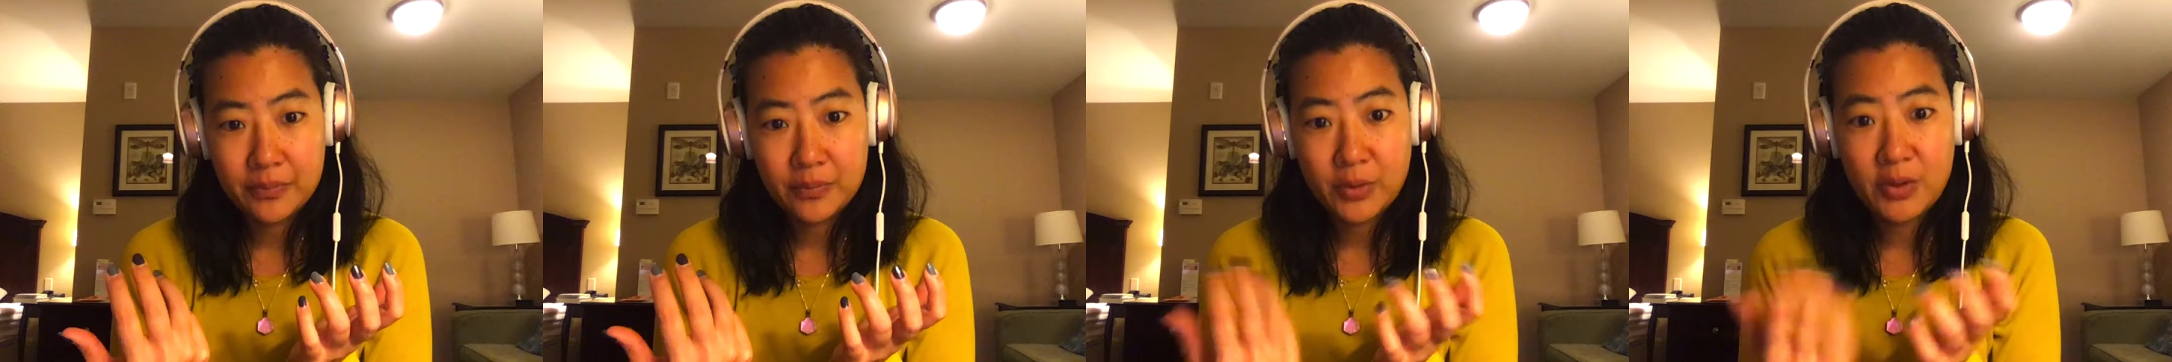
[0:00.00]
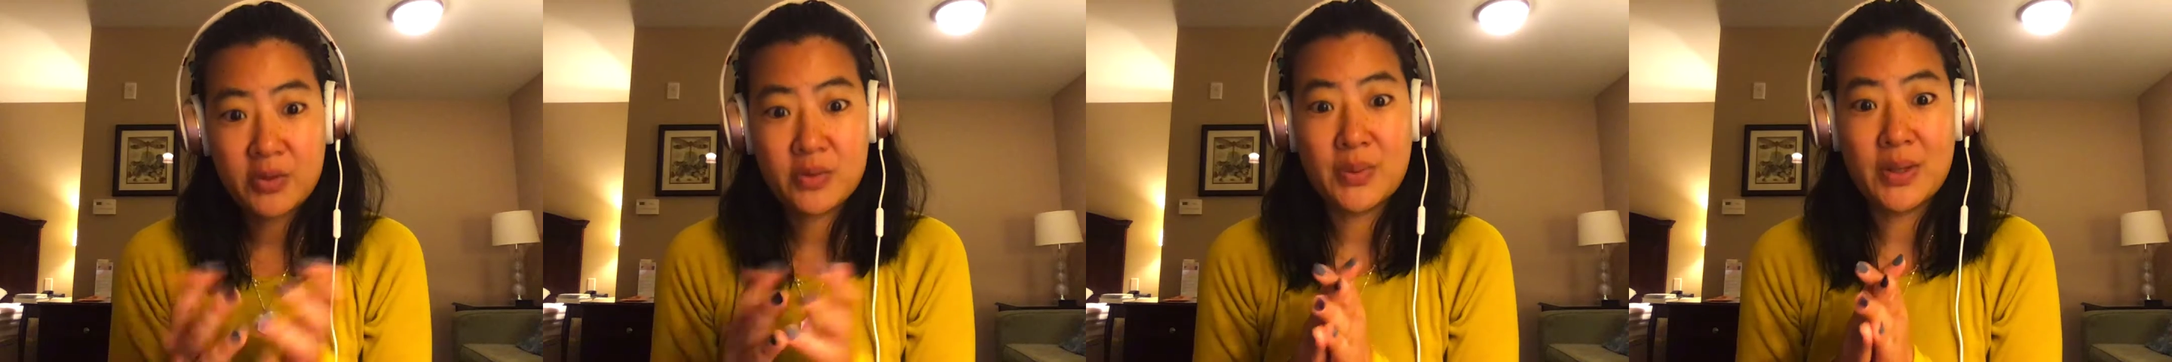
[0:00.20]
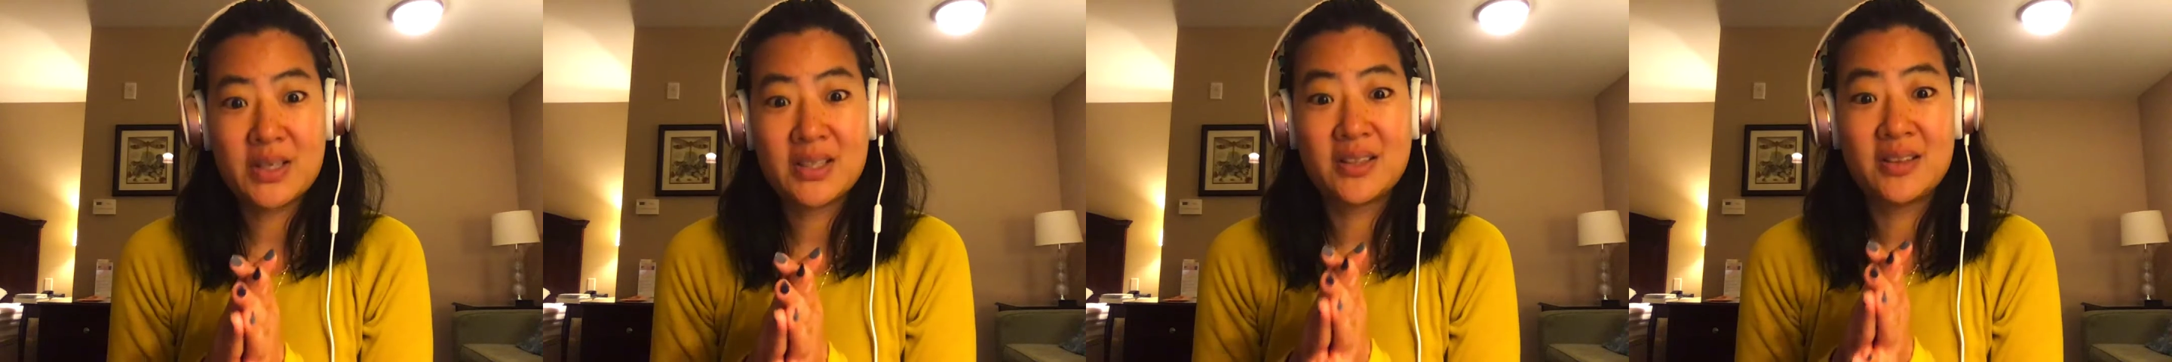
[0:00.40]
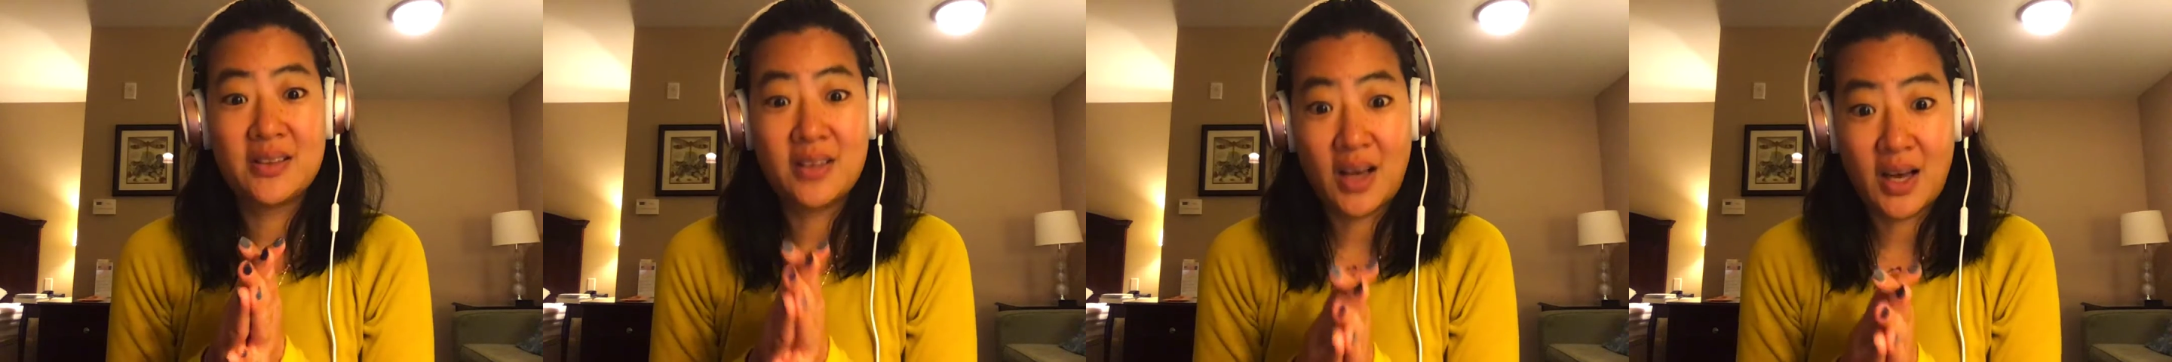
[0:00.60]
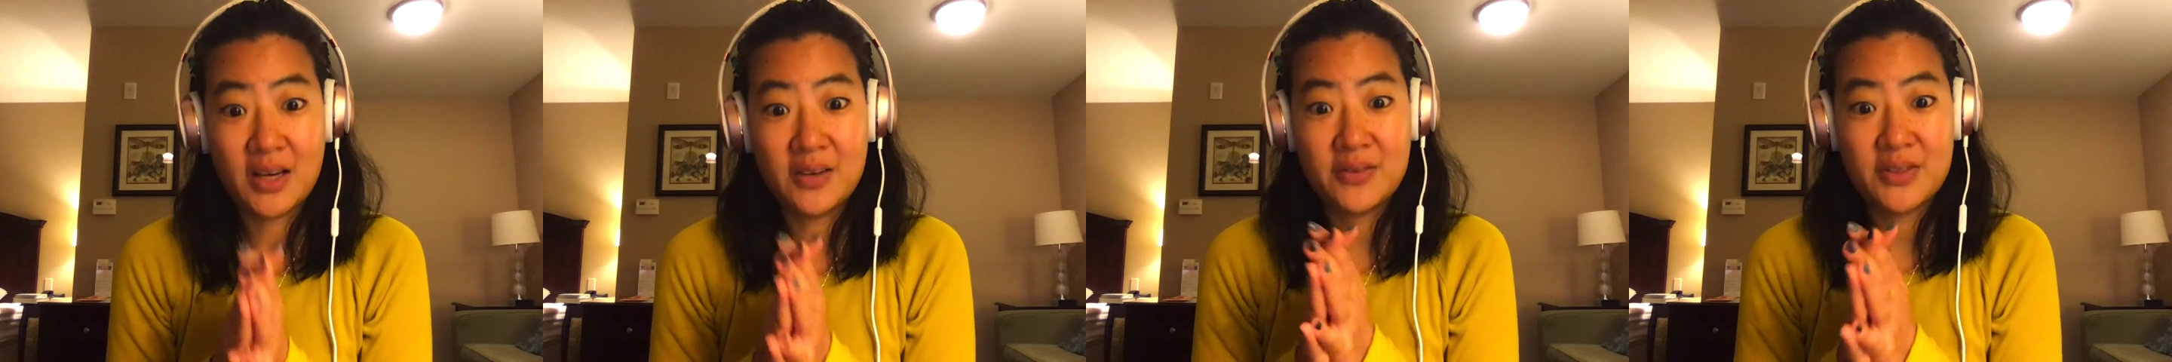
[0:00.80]
We've spent a
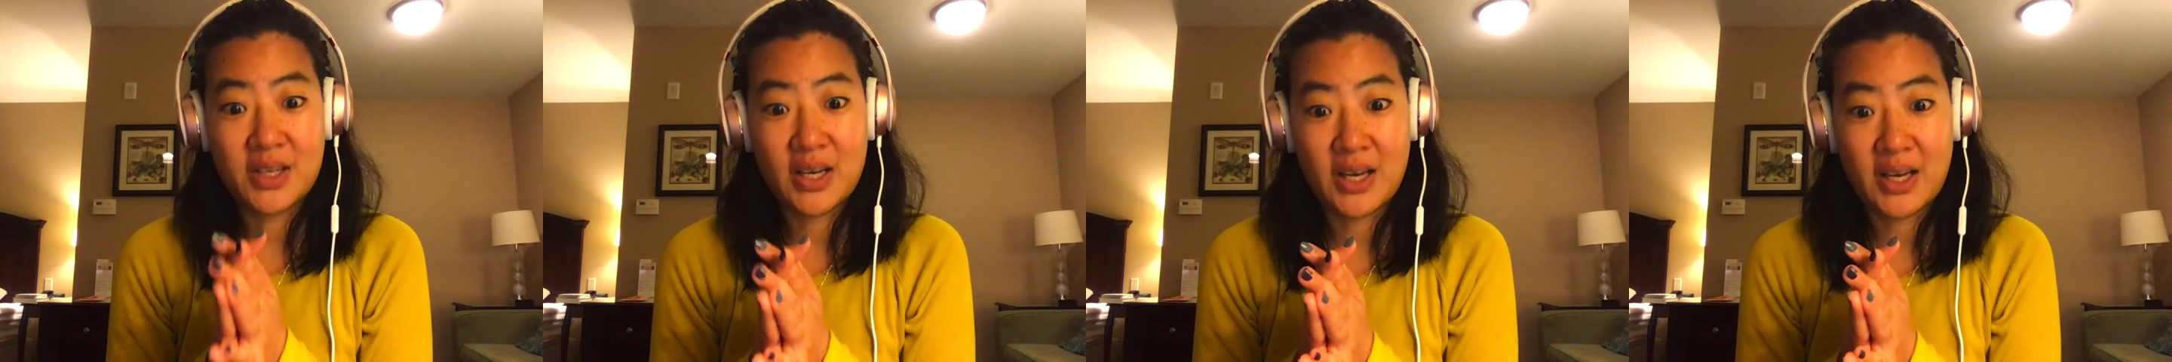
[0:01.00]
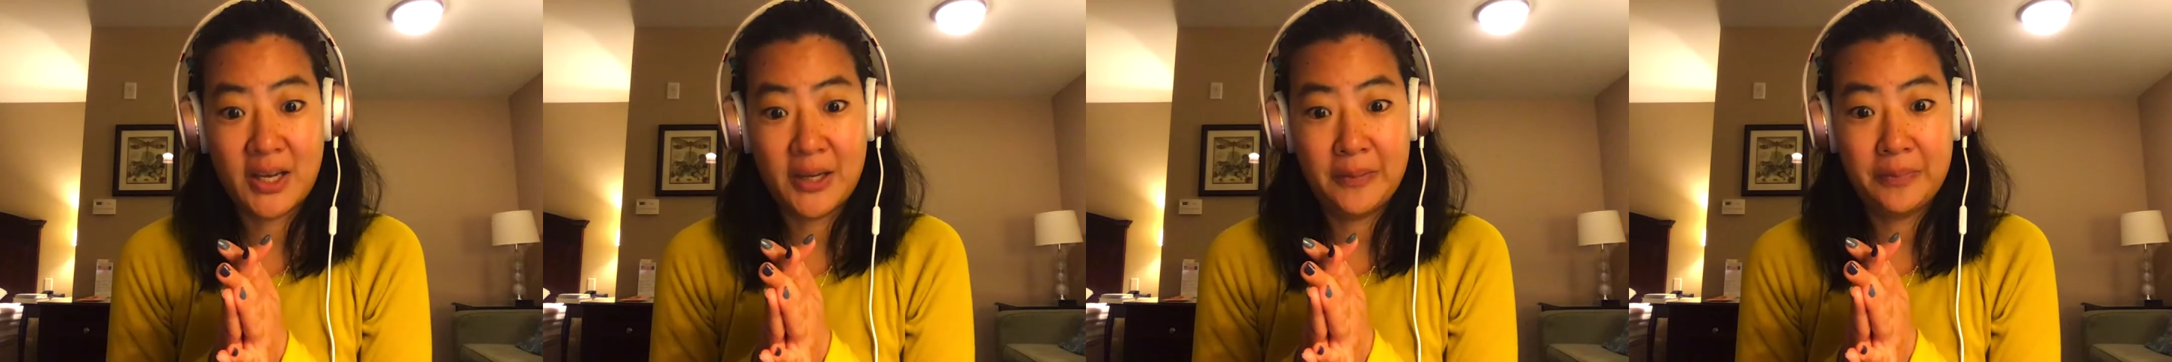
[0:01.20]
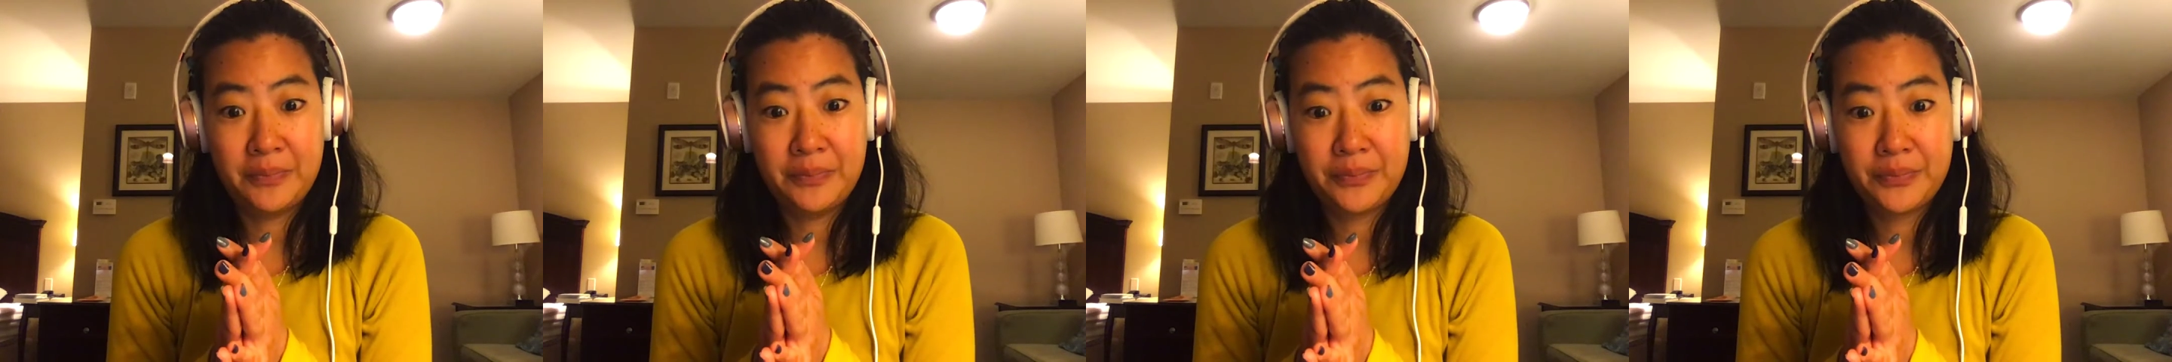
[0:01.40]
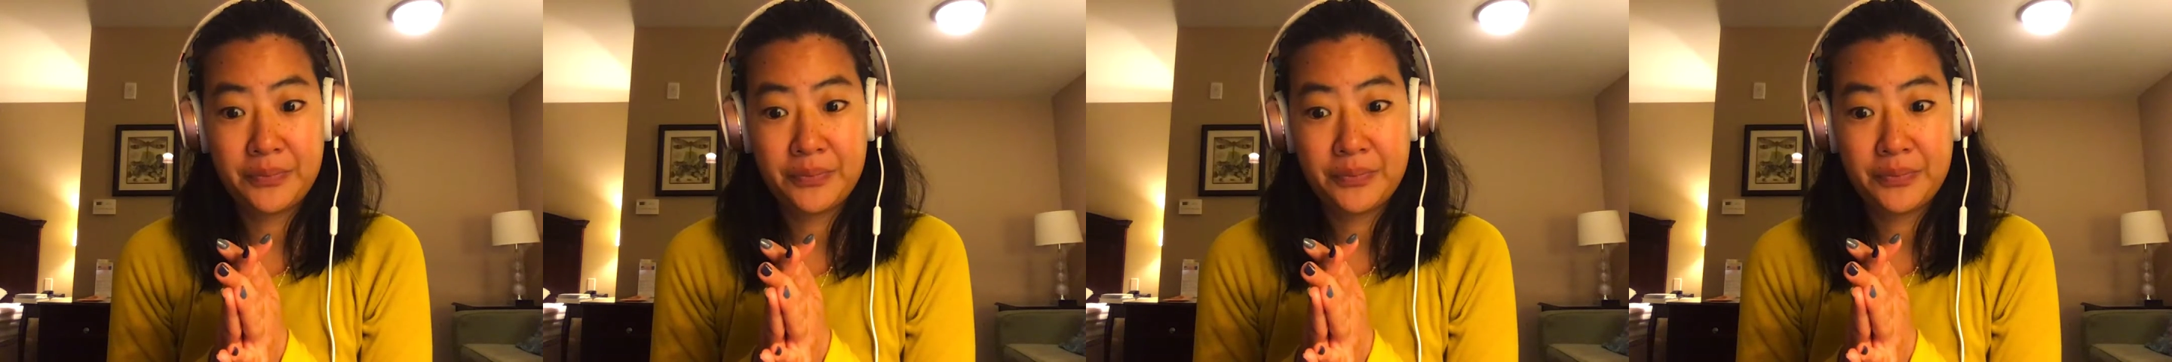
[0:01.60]
lot of time